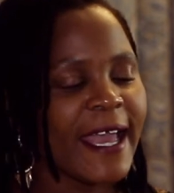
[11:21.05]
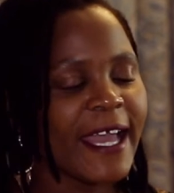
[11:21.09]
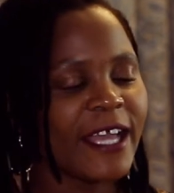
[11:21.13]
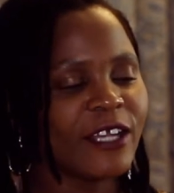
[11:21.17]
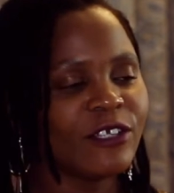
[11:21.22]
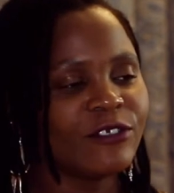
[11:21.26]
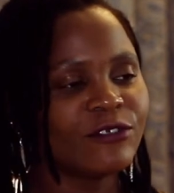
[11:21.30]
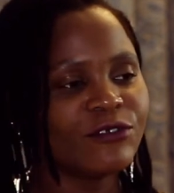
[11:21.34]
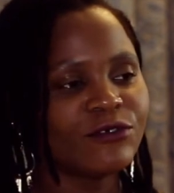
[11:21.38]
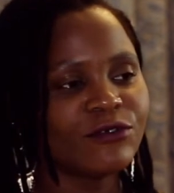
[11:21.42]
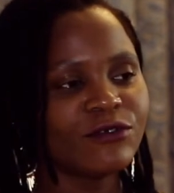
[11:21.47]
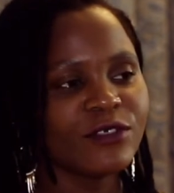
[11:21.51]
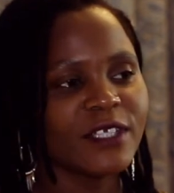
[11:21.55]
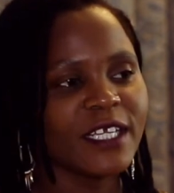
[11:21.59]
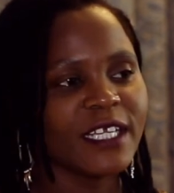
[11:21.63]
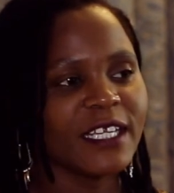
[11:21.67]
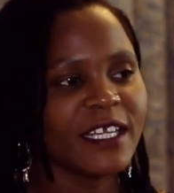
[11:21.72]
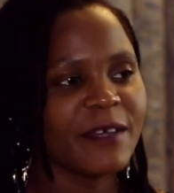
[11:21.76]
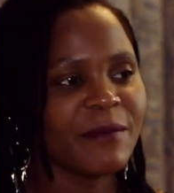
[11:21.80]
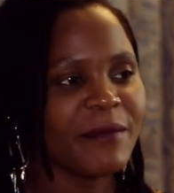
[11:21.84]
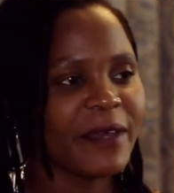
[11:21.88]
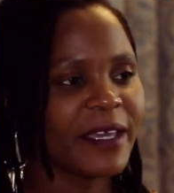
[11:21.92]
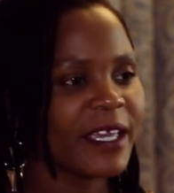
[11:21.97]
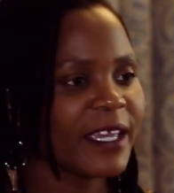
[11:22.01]
and
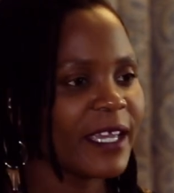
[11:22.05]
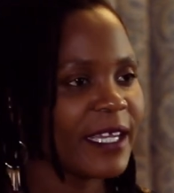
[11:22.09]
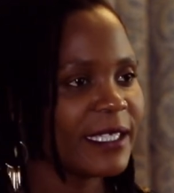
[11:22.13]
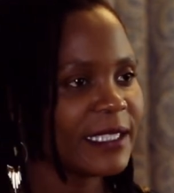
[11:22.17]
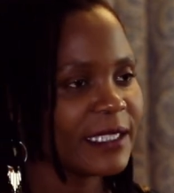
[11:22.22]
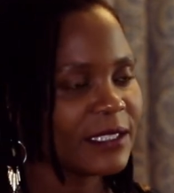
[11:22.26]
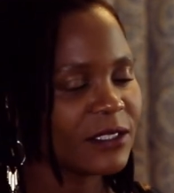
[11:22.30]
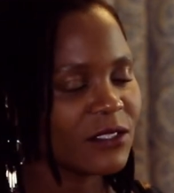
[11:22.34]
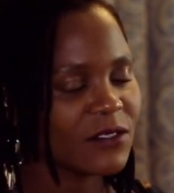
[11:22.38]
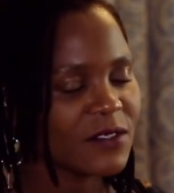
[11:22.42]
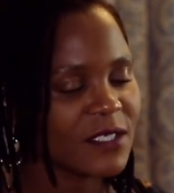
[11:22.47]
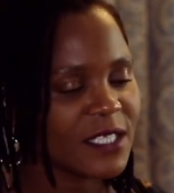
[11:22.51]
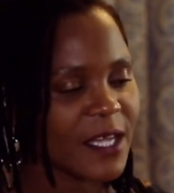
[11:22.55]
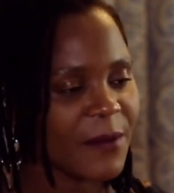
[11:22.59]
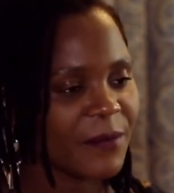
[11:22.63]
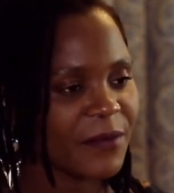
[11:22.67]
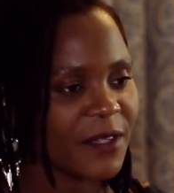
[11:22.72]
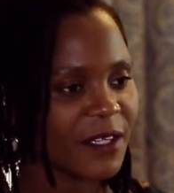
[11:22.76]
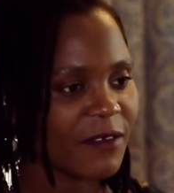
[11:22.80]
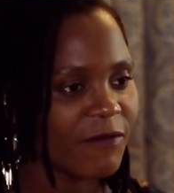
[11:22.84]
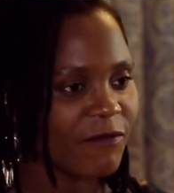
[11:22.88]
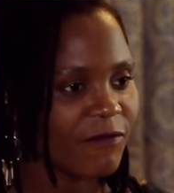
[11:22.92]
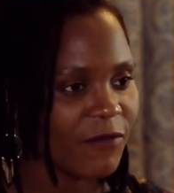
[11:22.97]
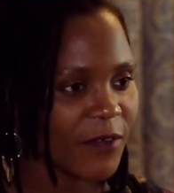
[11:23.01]
really making it into
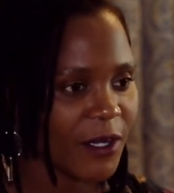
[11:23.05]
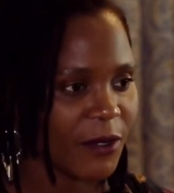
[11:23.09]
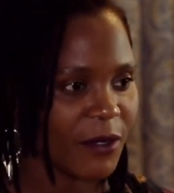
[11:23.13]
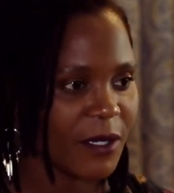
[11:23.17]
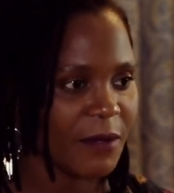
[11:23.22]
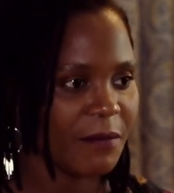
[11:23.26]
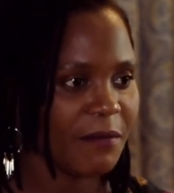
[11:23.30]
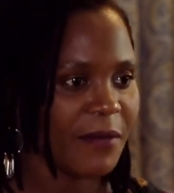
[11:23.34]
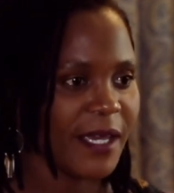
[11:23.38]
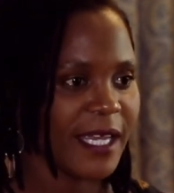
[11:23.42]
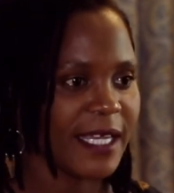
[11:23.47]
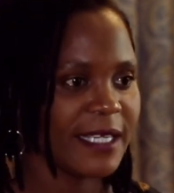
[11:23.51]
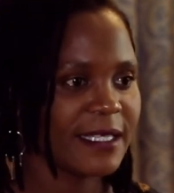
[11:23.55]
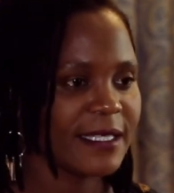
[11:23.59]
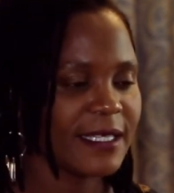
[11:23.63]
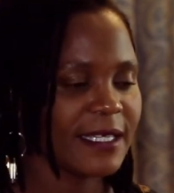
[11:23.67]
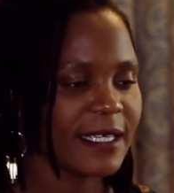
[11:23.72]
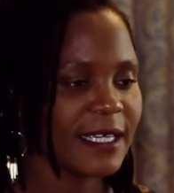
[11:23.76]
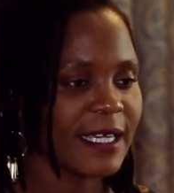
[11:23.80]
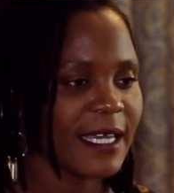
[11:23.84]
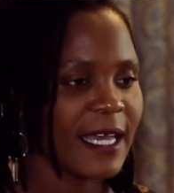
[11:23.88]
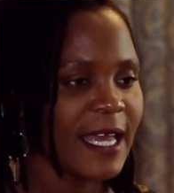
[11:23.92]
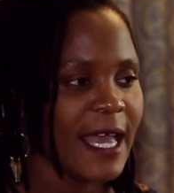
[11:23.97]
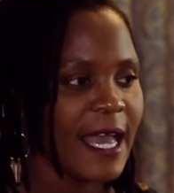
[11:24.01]
something very
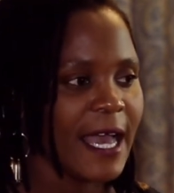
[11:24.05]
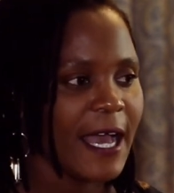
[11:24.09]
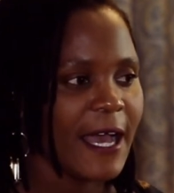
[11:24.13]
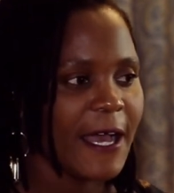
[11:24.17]
basic.